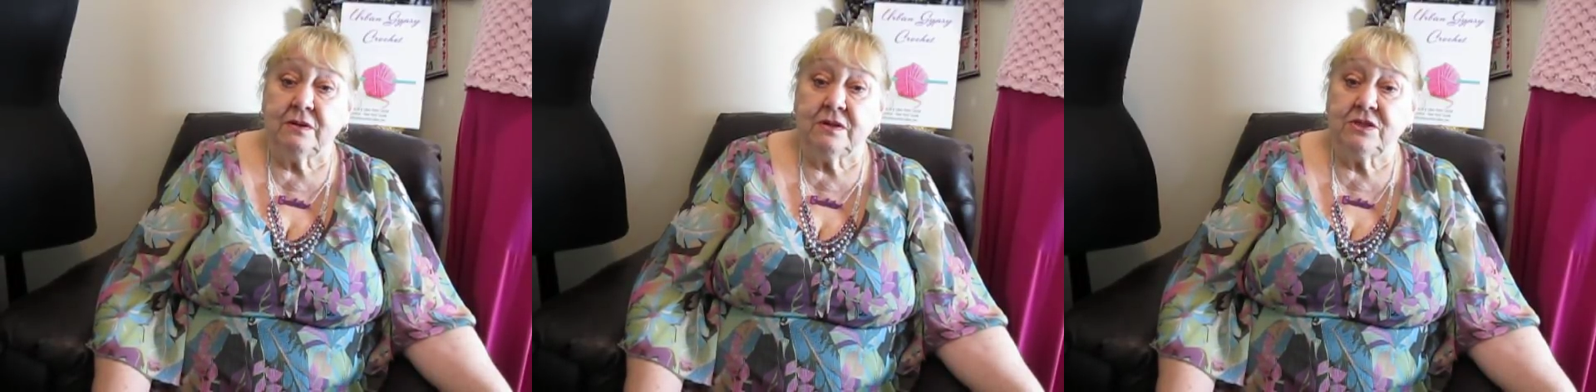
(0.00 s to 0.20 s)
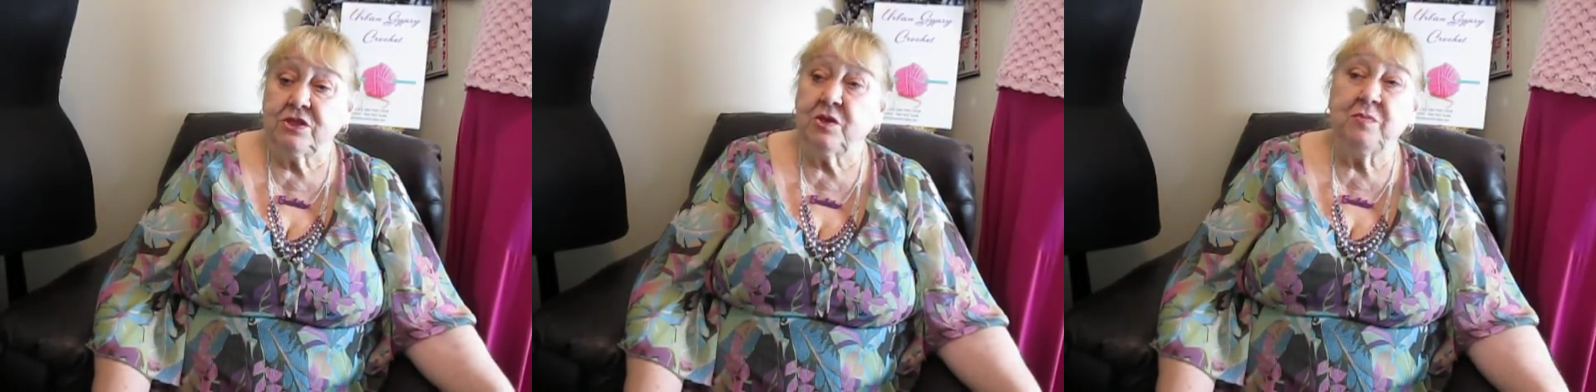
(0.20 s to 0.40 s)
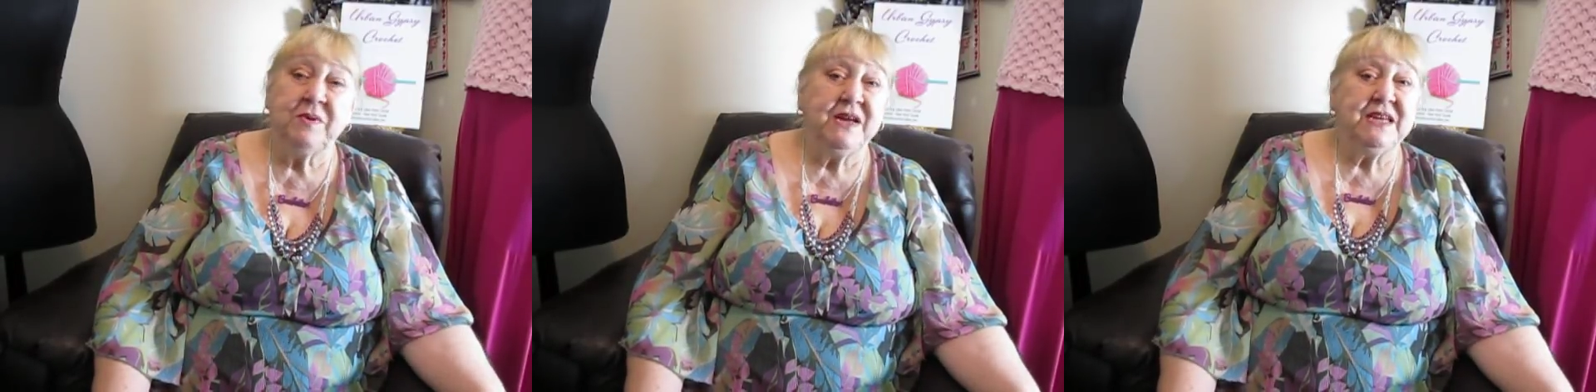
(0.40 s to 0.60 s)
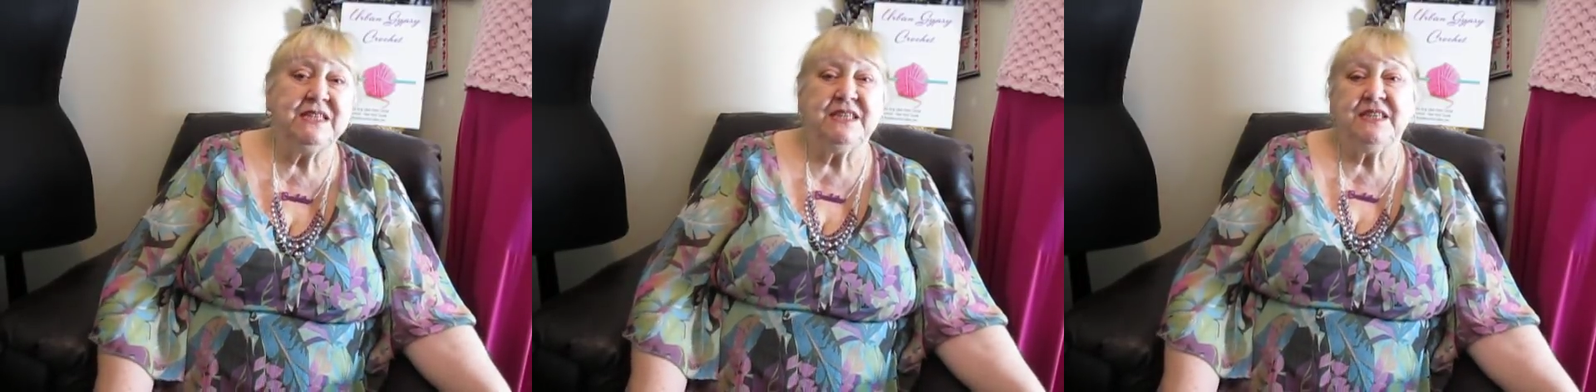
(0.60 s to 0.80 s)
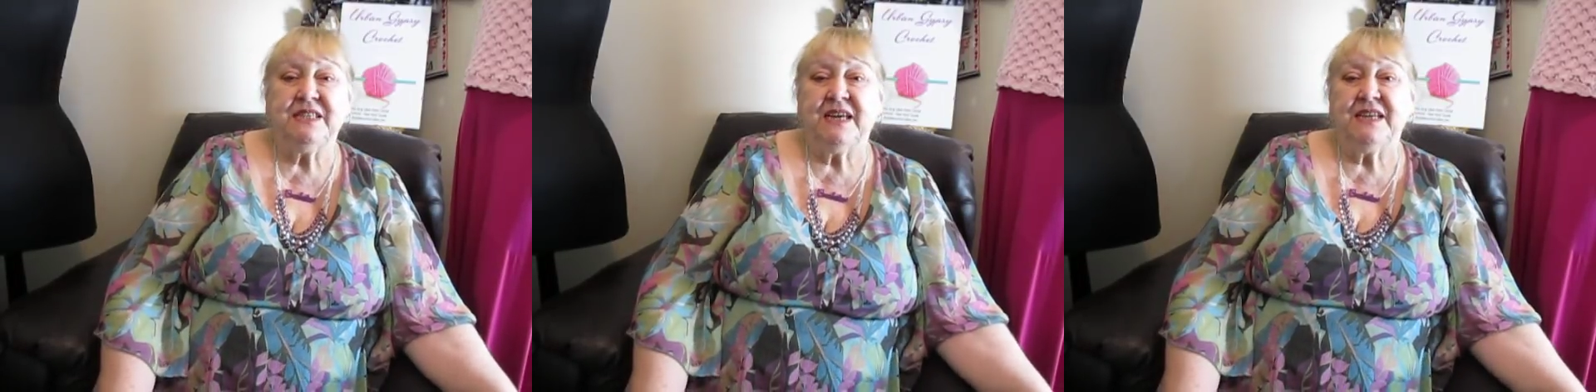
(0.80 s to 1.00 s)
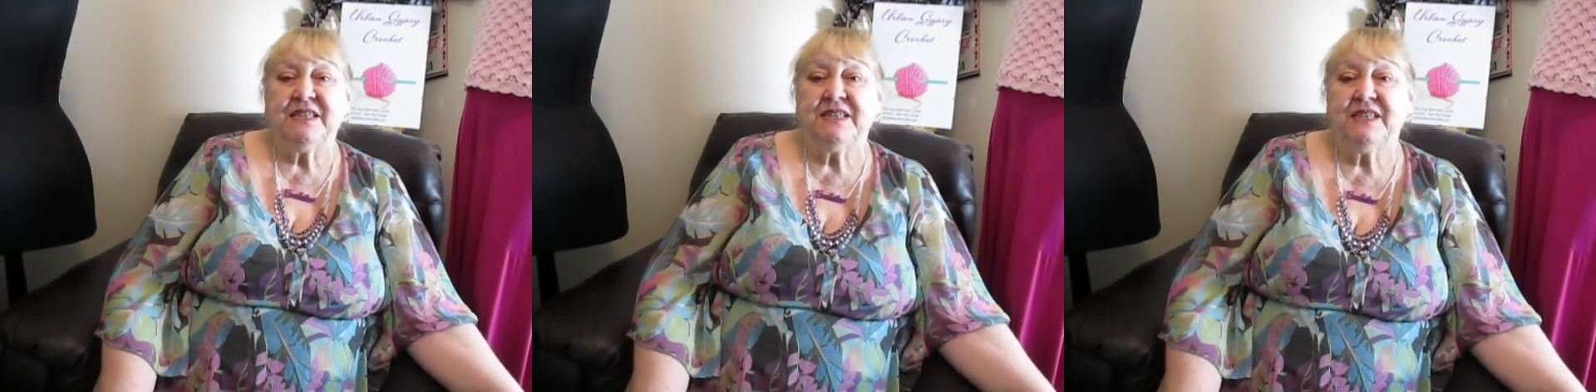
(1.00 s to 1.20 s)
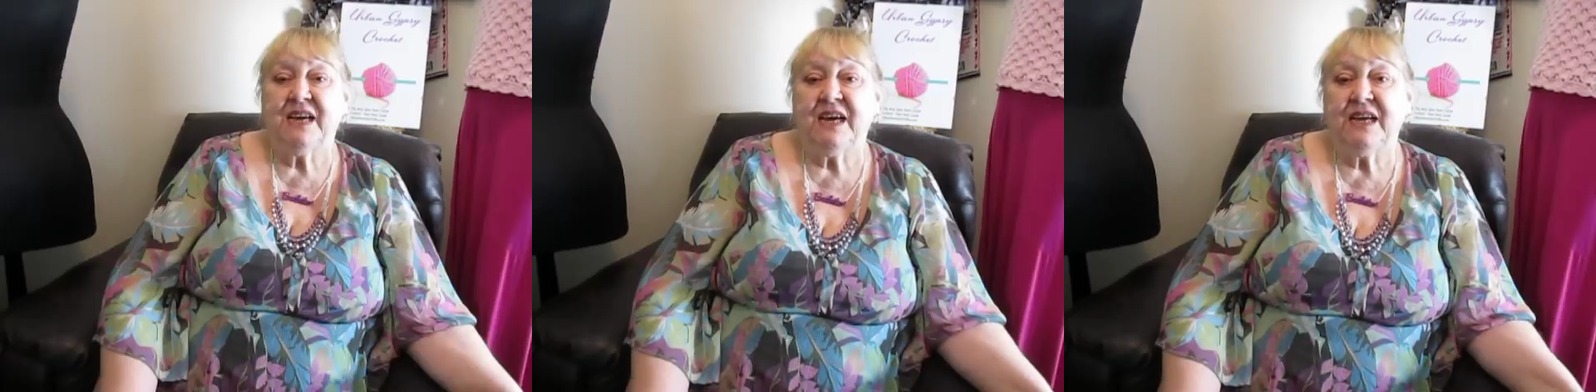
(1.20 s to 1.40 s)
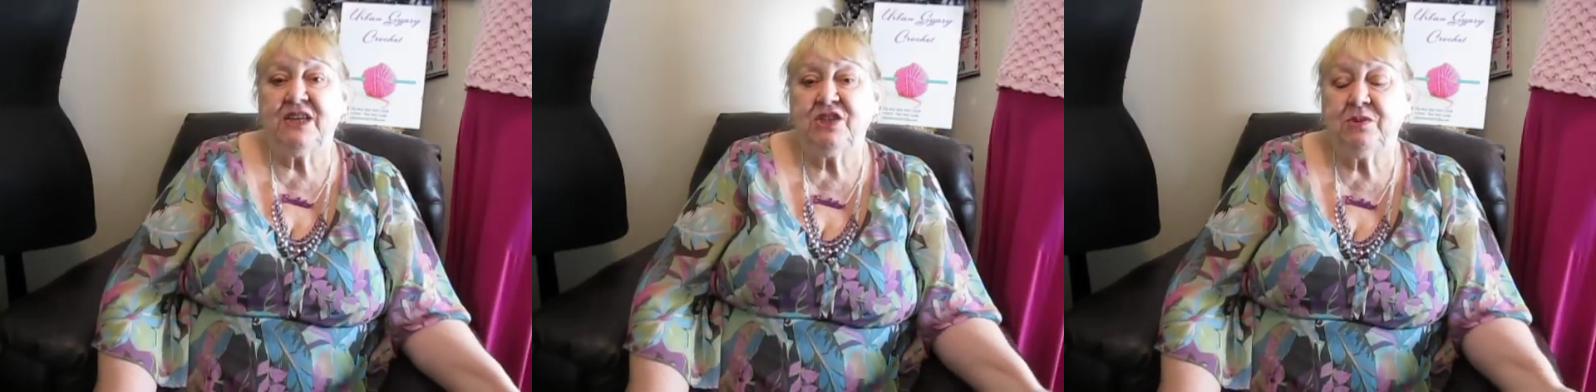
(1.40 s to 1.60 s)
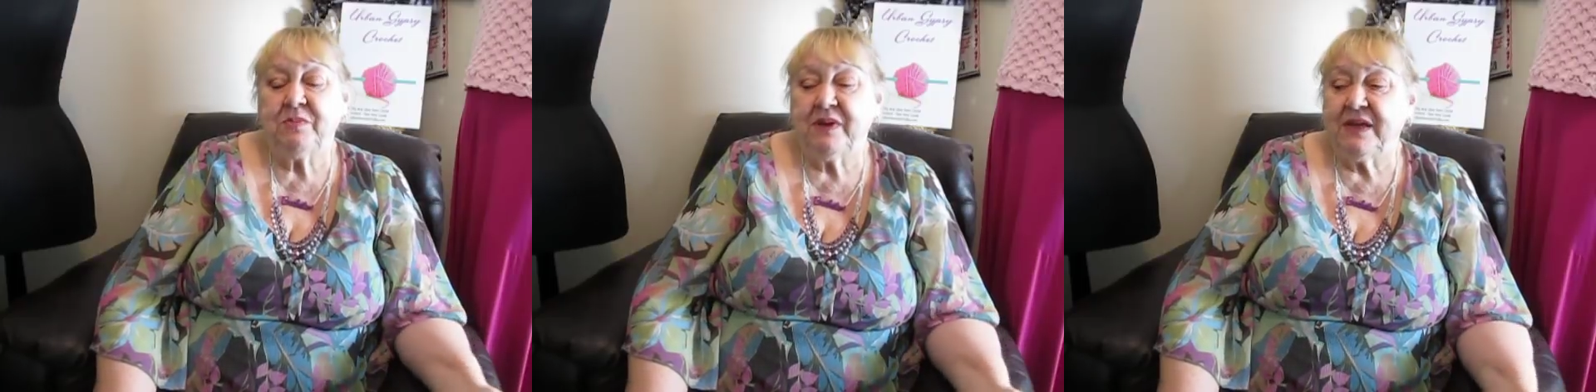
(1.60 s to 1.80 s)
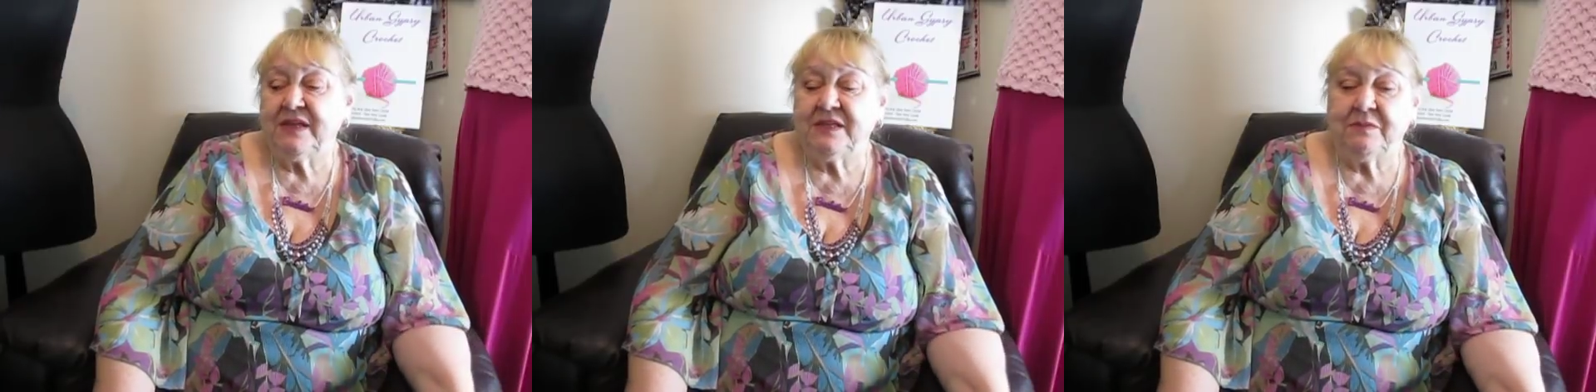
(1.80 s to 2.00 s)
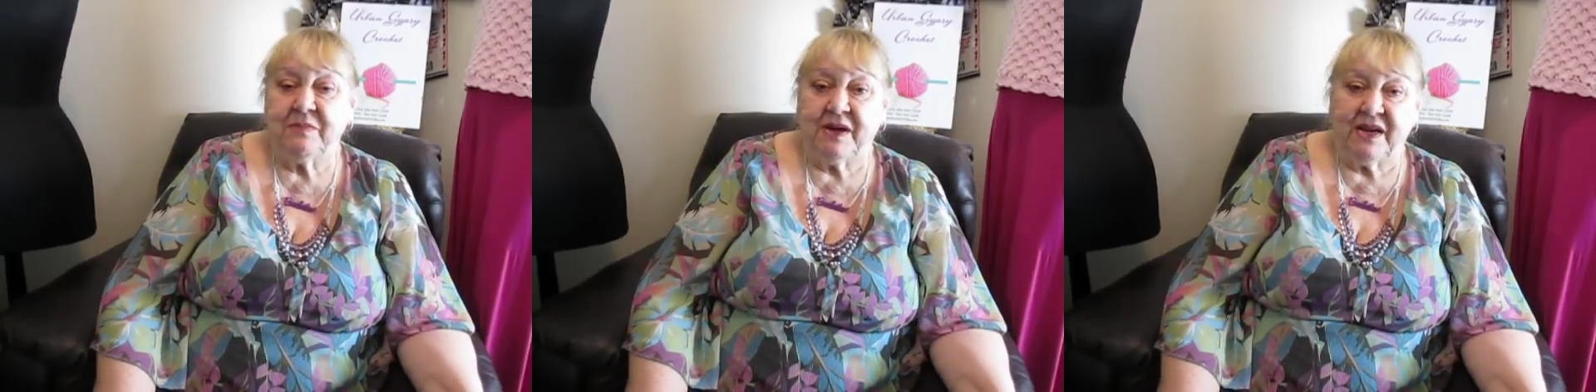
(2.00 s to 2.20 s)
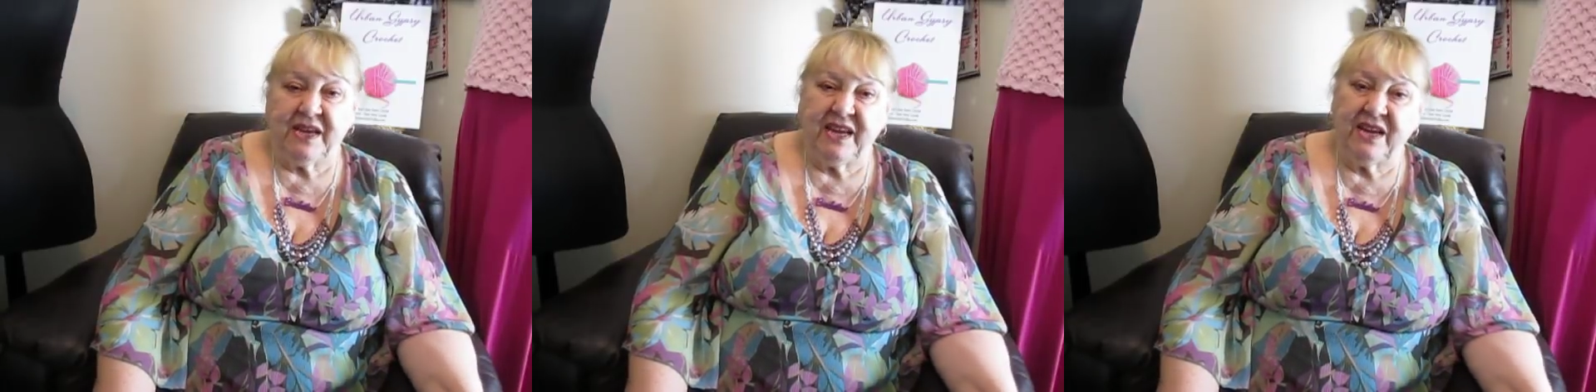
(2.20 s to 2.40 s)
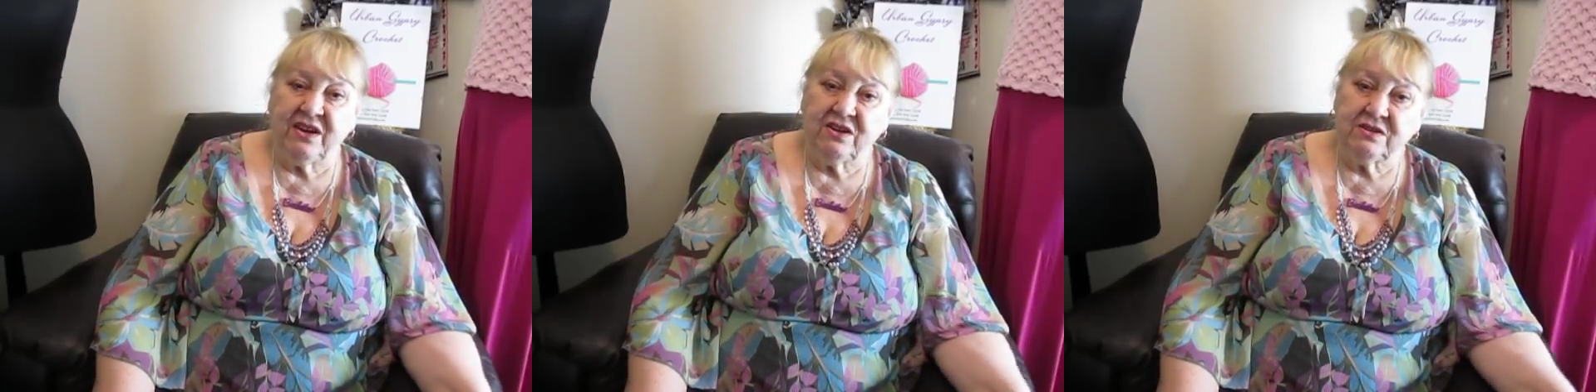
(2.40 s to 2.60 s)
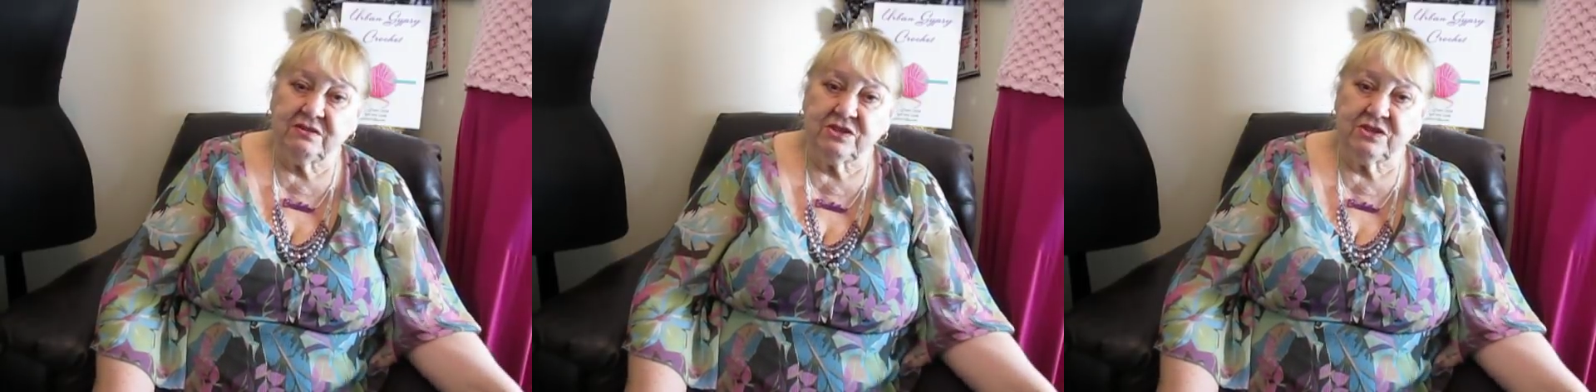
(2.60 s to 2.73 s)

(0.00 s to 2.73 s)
Sue plays it day to day. She plays it by ear.